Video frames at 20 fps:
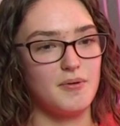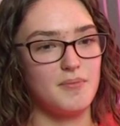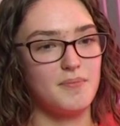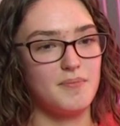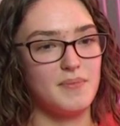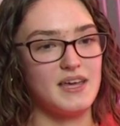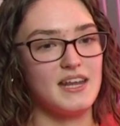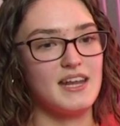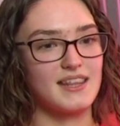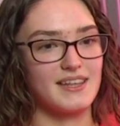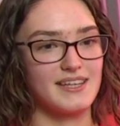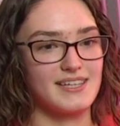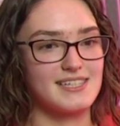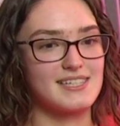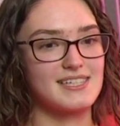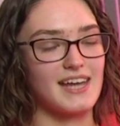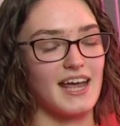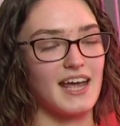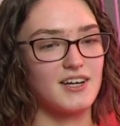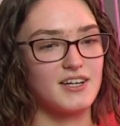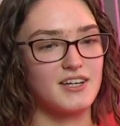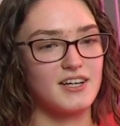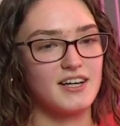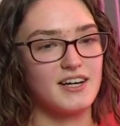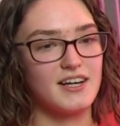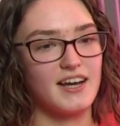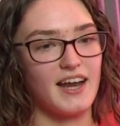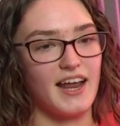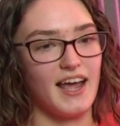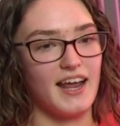meeting this
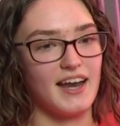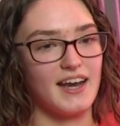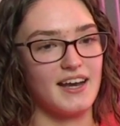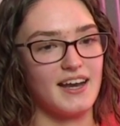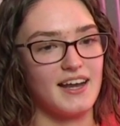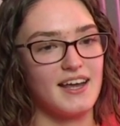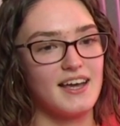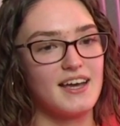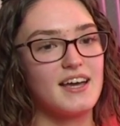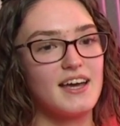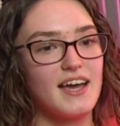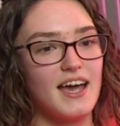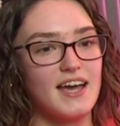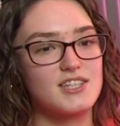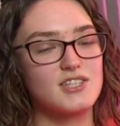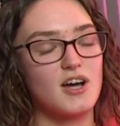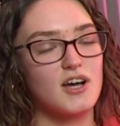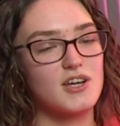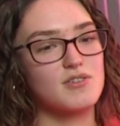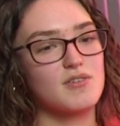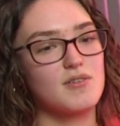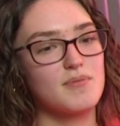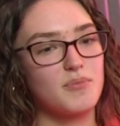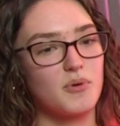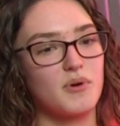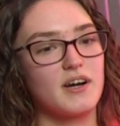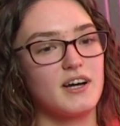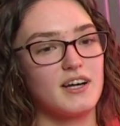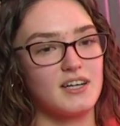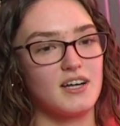standard, and it's also
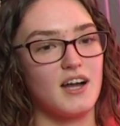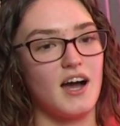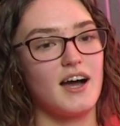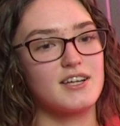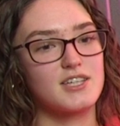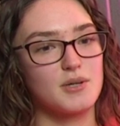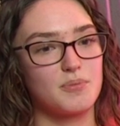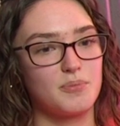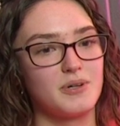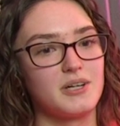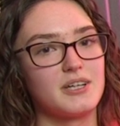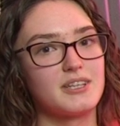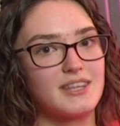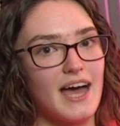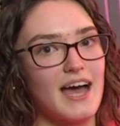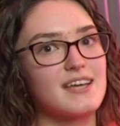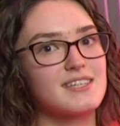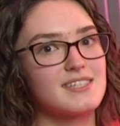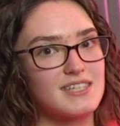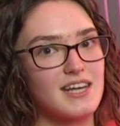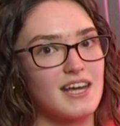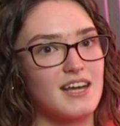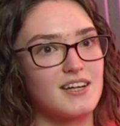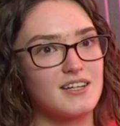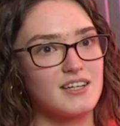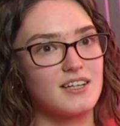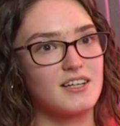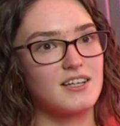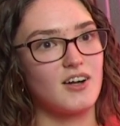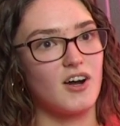important not to put that
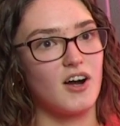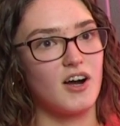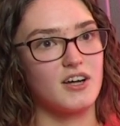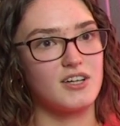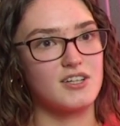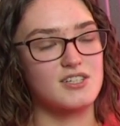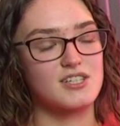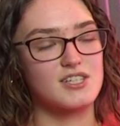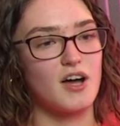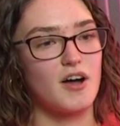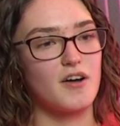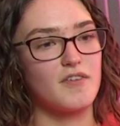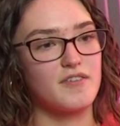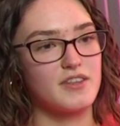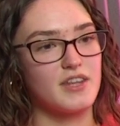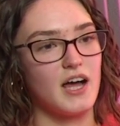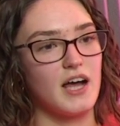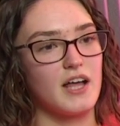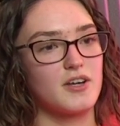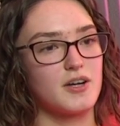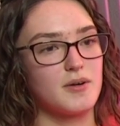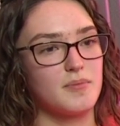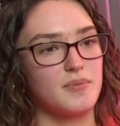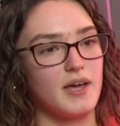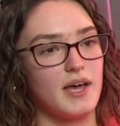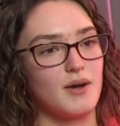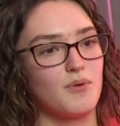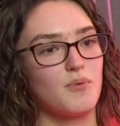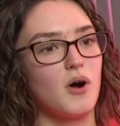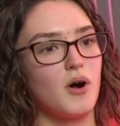standard on yourself and the other and be like,